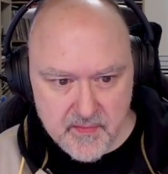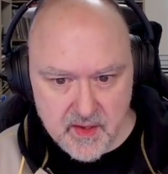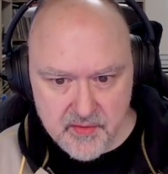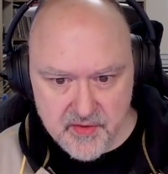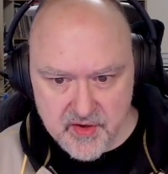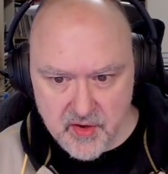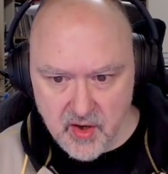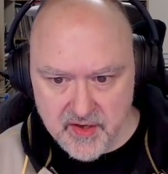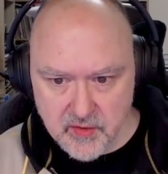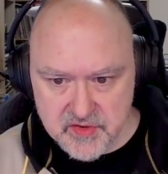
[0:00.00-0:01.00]
The
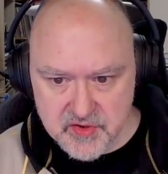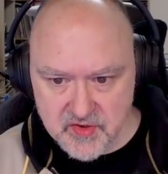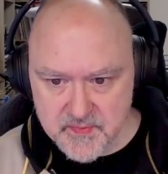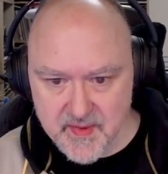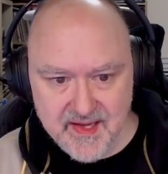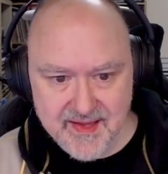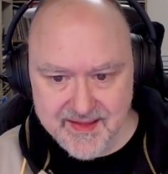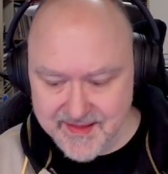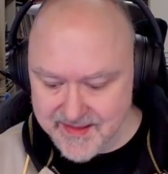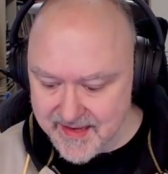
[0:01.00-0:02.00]
nine looks across,
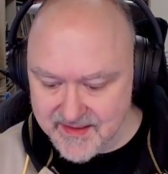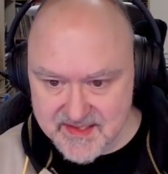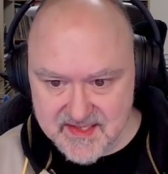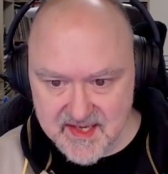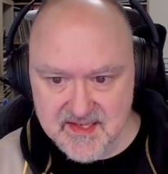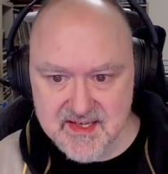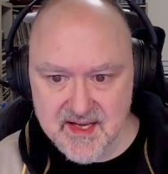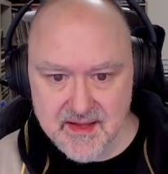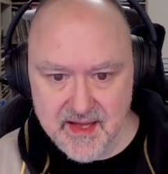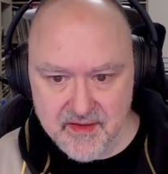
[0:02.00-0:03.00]
making that the six
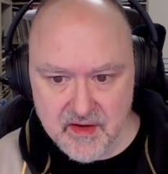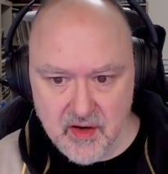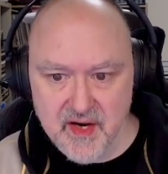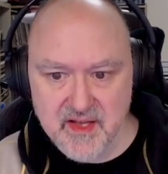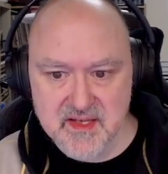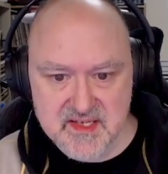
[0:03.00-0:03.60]
and that the nine.